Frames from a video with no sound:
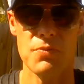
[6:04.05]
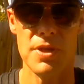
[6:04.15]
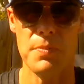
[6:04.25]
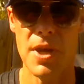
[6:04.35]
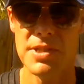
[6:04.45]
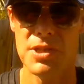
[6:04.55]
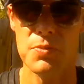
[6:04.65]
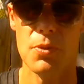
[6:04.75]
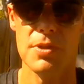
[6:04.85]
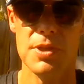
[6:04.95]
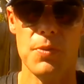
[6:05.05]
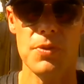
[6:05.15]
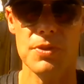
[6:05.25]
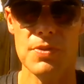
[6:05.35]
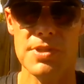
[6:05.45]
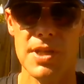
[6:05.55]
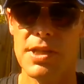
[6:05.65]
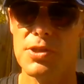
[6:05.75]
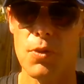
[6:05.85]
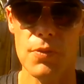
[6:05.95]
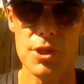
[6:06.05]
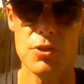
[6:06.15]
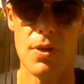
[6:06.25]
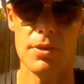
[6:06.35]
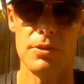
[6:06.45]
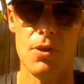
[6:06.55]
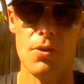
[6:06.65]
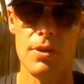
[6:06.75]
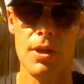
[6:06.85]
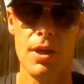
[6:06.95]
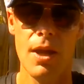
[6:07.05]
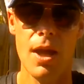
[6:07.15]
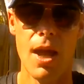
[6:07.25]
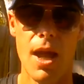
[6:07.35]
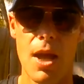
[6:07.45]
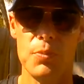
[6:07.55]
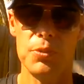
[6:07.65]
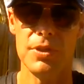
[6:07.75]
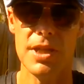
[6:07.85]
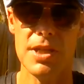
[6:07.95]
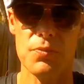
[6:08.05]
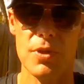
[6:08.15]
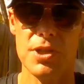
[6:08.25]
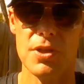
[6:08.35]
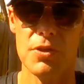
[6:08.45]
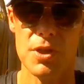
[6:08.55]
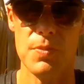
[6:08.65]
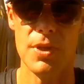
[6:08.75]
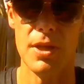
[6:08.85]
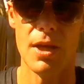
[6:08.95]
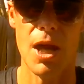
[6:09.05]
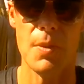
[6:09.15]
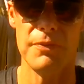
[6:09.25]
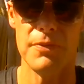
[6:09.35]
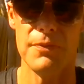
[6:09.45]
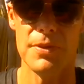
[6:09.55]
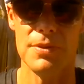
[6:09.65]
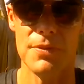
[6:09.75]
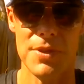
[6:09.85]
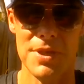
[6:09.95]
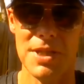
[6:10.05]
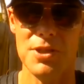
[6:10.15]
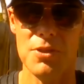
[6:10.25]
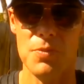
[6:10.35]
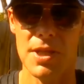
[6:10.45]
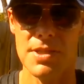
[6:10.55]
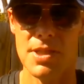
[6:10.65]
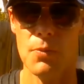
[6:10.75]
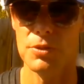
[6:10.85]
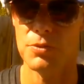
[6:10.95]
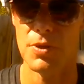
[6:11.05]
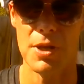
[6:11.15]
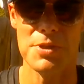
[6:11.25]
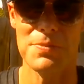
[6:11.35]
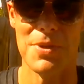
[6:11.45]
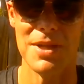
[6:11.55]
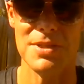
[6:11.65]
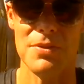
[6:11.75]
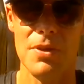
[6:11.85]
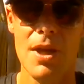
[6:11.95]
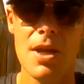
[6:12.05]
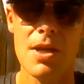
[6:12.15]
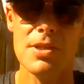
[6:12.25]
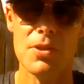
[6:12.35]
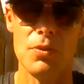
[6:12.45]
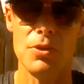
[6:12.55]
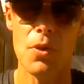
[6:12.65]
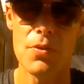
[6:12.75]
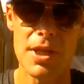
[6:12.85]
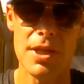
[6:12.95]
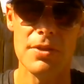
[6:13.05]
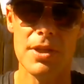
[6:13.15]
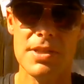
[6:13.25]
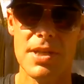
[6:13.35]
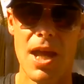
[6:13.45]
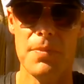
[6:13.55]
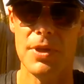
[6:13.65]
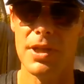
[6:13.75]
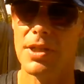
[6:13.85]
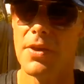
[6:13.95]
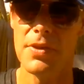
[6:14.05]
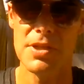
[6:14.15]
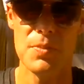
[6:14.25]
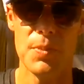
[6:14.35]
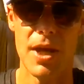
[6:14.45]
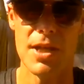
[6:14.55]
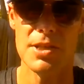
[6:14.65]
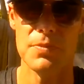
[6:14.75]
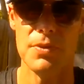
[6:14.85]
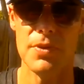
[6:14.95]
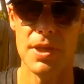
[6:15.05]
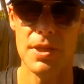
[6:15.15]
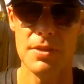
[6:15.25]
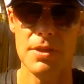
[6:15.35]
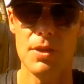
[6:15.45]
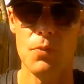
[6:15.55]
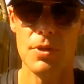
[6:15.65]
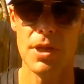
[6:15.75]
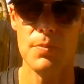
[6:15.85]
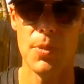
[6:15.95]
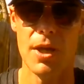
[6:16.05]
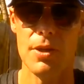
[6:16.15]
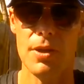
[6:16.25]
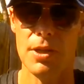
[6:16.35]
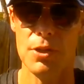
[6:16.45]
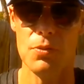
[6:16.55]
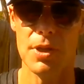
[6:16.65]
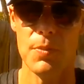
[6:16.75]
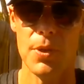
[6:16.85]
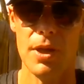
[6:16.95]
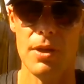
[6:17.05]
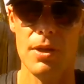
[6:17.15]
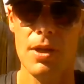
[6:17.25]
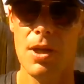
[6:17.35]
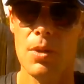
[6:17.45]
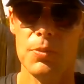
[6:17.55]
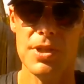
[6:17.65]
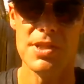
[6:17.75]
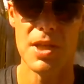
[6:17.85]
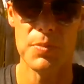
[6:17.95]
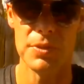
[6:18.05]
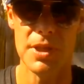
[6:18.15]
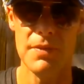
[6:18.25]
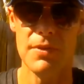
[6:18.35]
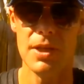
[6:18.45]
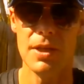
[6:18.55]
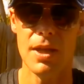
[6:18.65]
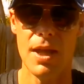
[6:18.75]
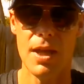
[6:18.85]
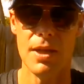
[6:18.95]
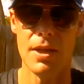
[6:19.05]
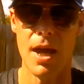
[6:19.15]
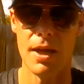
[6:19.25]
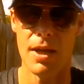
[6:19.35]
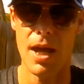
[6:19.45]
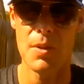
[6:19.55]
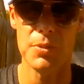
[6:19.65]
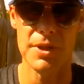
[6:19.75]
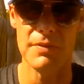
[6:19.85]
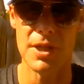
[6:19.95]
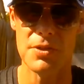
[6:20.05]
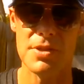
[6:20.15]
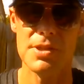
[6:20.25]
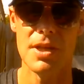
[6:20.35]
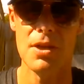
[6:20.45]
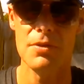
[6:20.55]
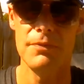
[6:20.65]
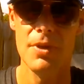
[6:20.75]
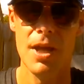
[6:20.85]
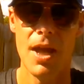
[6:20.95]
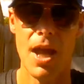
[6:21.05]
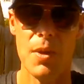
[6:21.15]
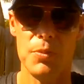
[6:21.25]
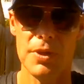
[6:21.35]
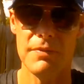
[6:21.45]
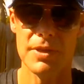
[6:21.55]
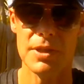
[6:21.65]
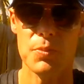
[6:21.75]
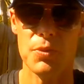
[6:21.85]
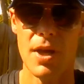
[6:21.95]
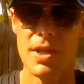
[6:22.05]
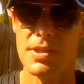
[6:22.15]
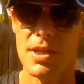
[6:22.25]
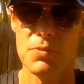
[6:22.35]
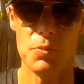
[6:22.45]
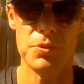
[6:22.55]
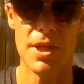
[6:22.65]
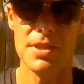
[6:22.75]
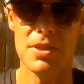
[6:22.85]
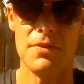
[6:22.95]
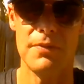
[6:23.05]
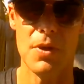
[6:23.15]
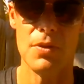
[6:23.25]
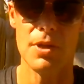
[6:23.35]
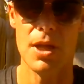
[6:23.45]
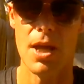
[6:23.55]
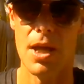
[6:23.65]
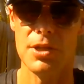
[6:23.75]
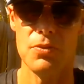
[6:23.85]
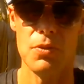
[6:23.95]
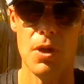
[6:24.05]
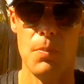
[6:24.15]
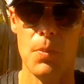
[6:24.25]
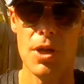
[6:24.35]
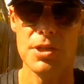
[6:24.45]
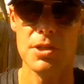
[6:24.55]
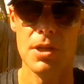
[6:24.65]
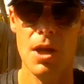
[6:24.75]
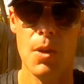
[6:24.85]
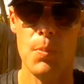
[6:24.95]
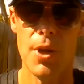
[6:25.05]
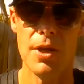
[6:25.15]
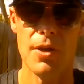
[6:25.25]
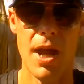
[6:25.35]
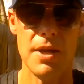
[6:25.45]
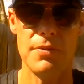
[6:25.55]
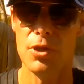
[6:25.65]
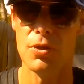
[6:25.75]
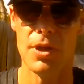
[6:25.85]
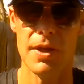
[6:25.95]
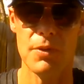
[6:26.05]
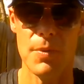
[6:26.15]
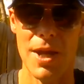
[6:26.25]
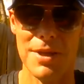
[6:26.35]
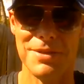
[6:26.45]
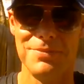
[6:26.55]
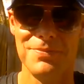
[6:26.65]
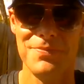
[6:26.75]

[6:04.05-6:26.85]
Read message boards about those things. Know that you aren't alone. And please reach out to me if you feel the need to, because I will try to respond to you. So know that healing is happening. Nothing's impossible. The healing will get better and you will get better. Please keep believing in God, believing in yourself, and believing that the process will play itself out to a much better end than you could ever imagine.